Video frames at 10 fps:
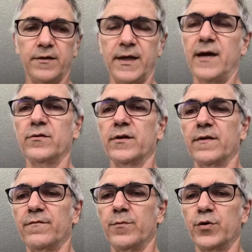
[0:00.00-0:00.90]
the outlook
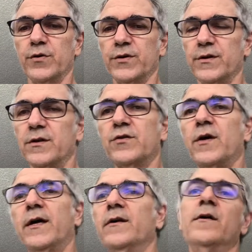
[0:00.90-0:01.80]
of the person to
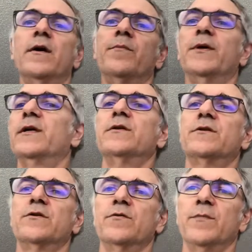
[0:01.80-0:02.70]
try to begin
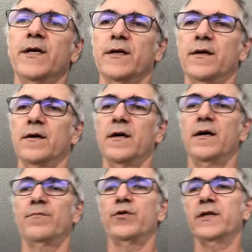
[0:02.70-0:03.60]
to make
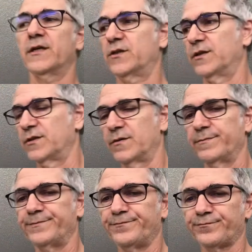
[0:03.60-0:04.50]
uh, predictions.
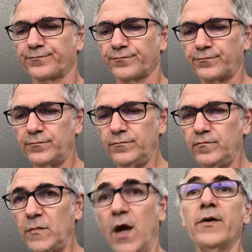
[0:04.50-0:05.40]

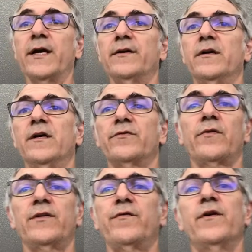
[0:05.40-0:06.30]
Okay, so
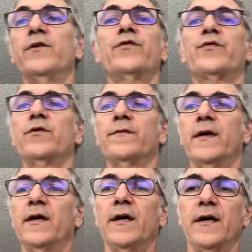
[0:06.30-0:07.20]
that's very useful
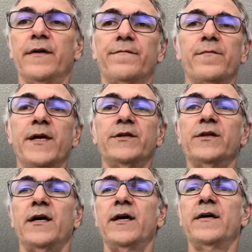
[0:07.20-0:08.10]

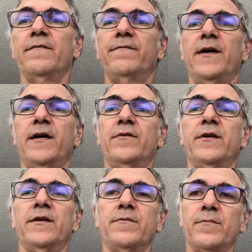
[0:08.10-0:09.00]
information I have found
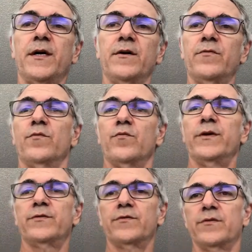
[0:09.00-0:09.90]
in my own
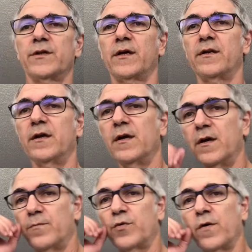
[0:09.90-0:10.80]
research on
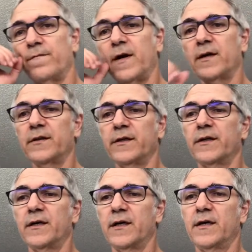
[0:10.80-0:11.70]
profiling
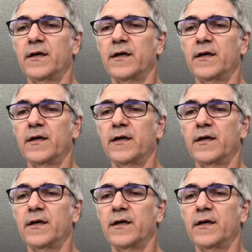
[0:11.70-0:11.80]
uh,